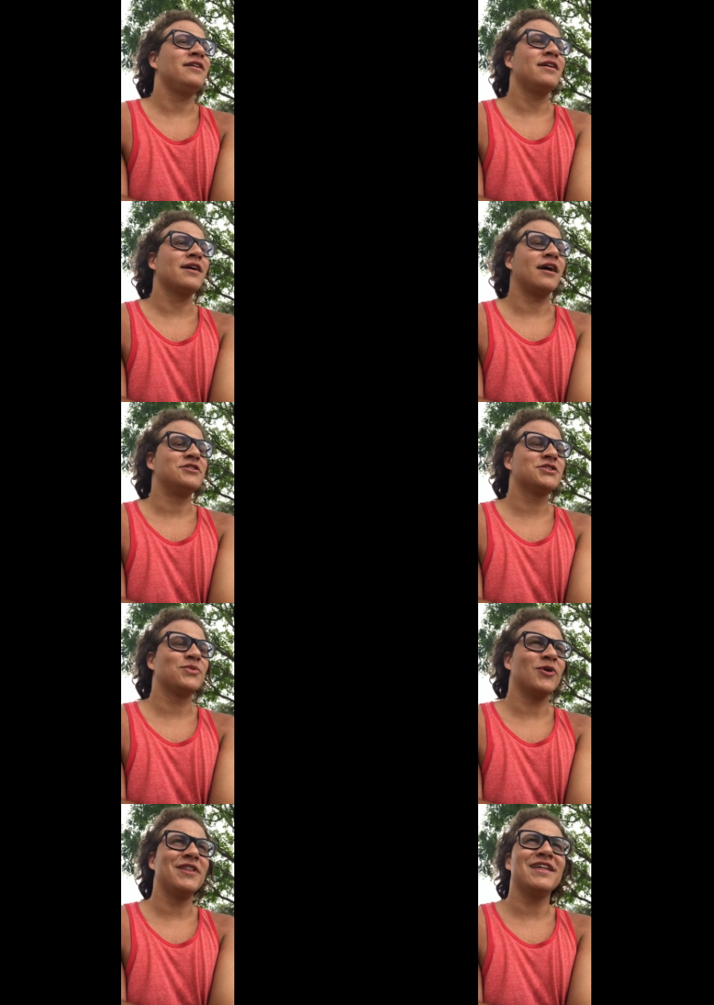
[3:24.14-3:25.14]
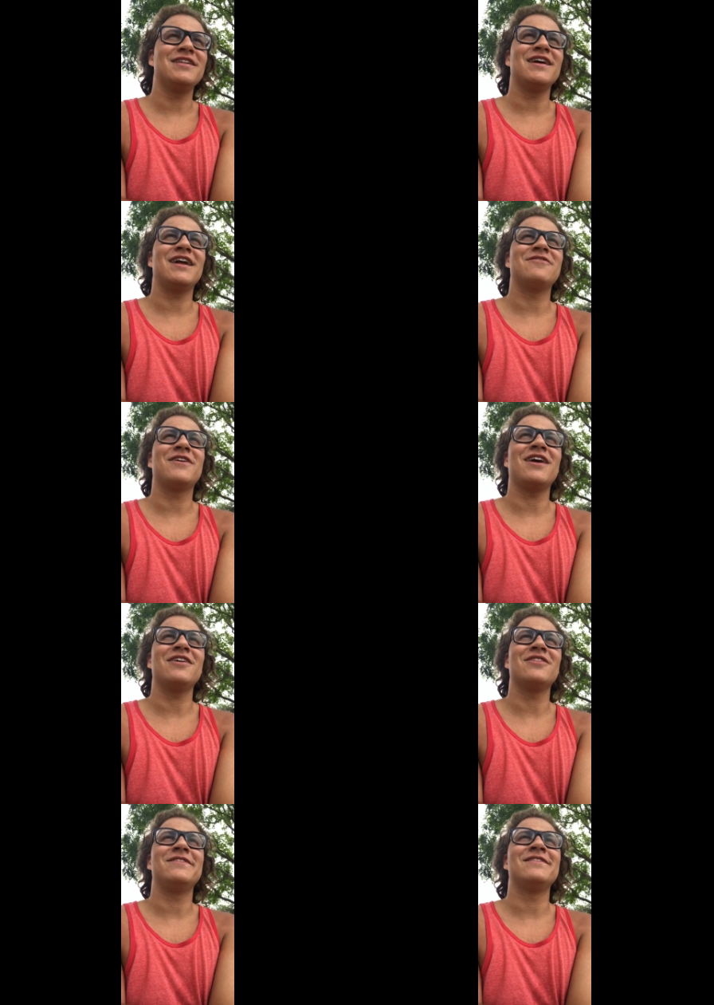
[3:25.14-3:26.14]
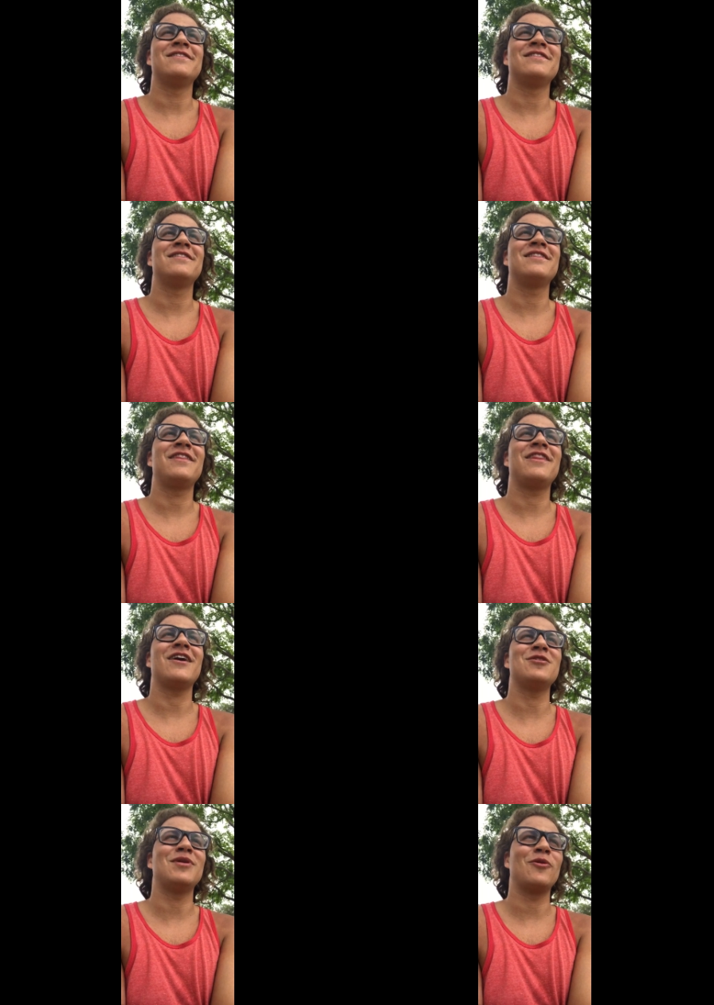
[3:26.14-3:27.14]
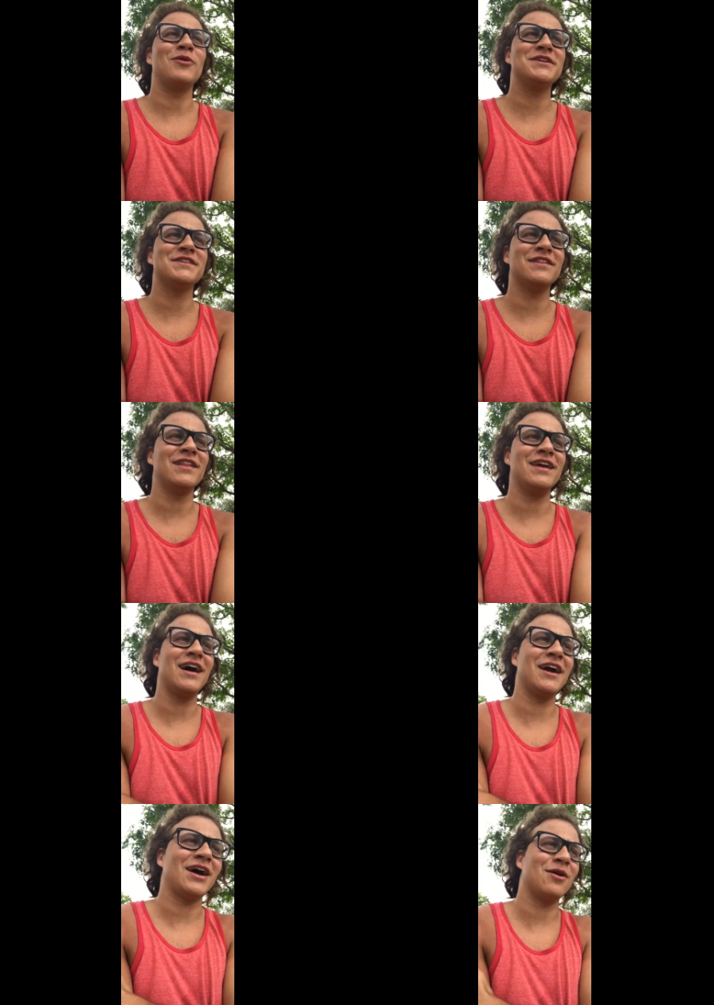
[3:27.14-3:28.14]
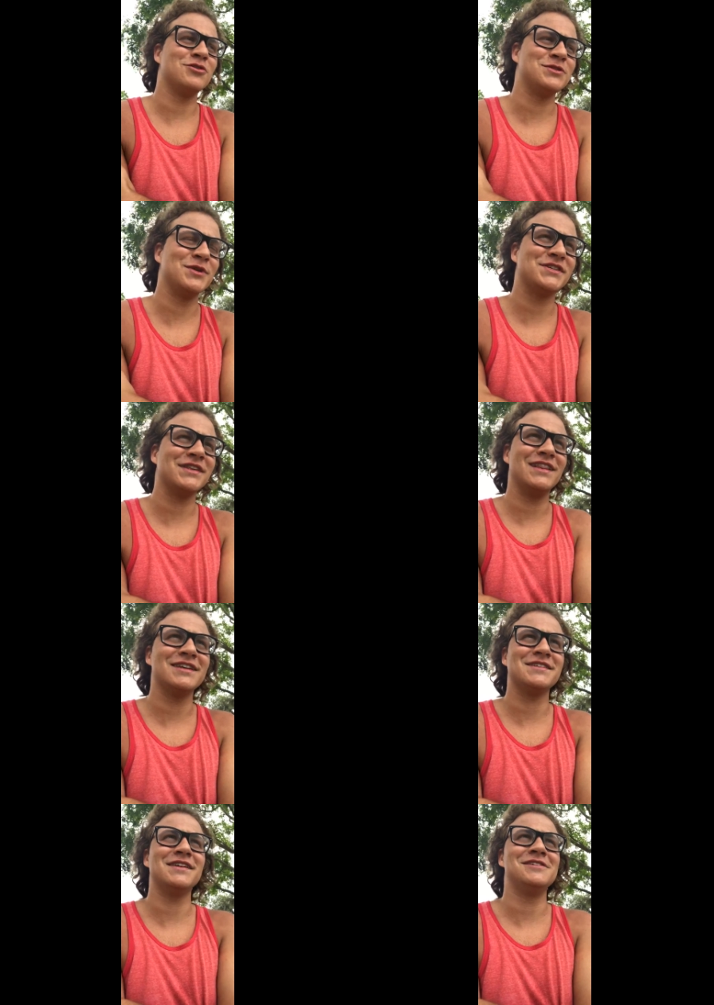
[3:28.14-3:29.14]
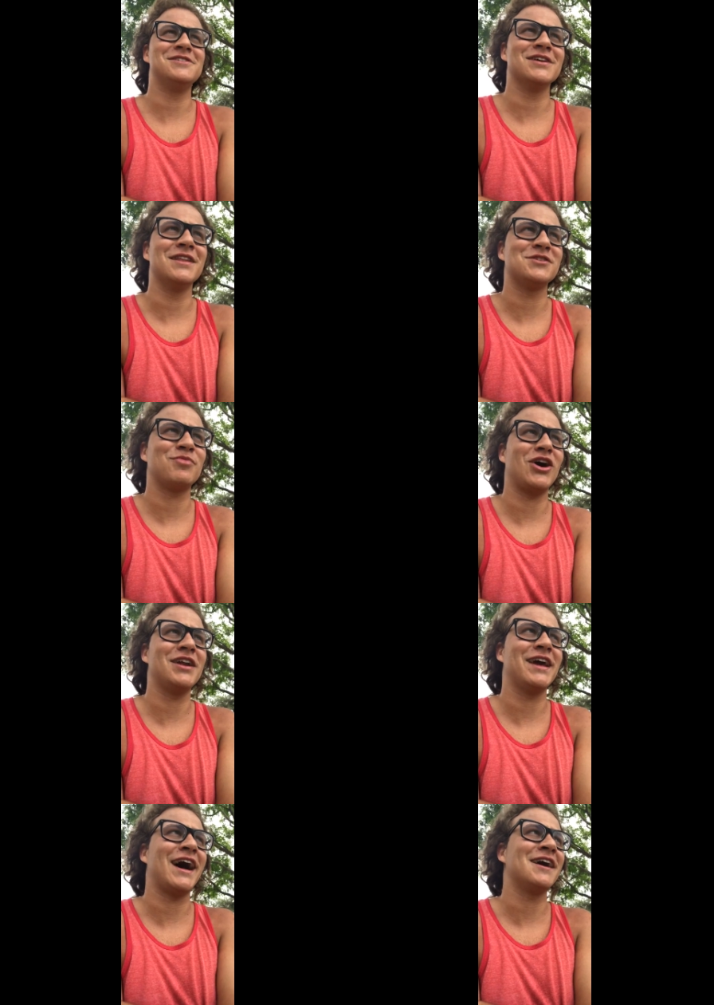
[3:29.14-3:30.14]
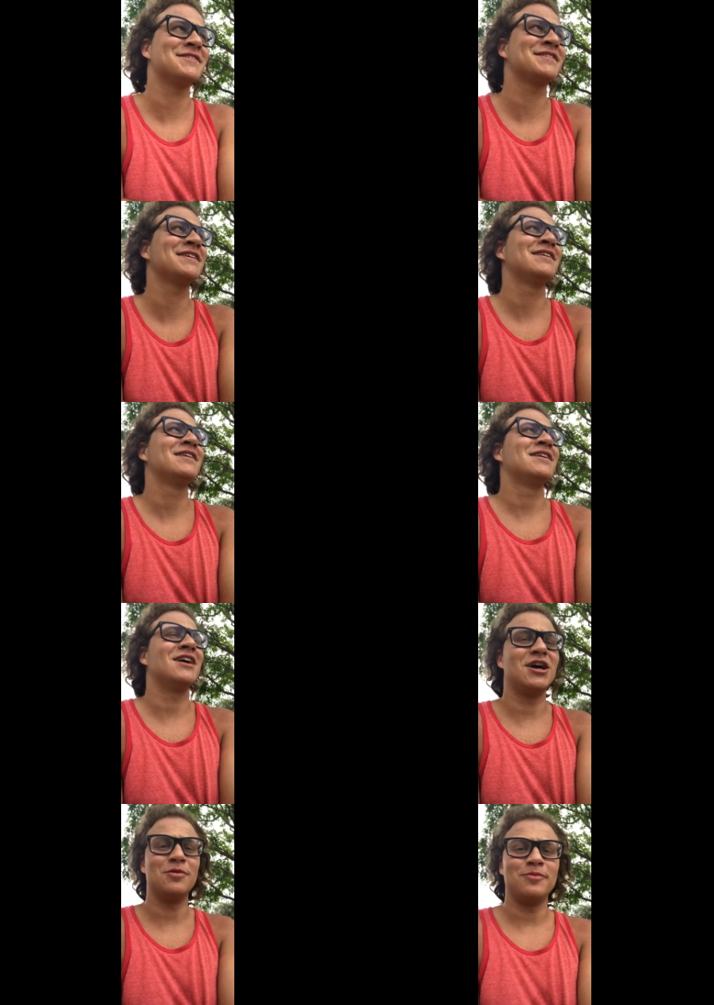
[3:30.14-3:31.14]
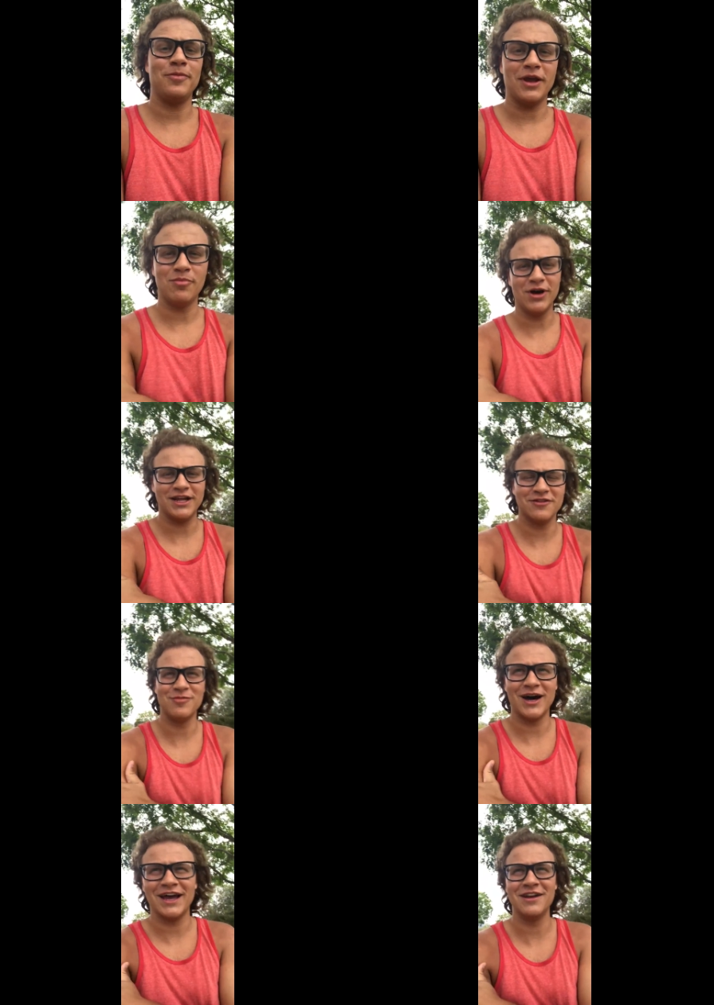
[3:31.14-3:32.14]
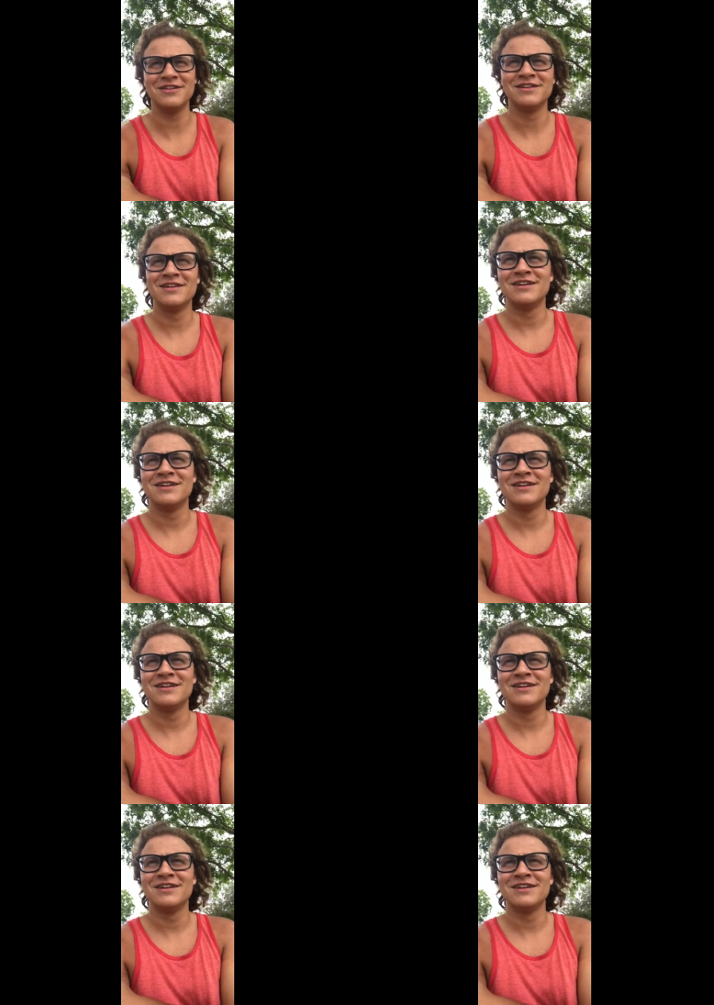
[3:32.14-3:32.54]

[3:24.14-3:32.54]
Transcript: yeah, just one thing that I've kind of thought about recently. I was recently listening to this podcast. A buddy of mine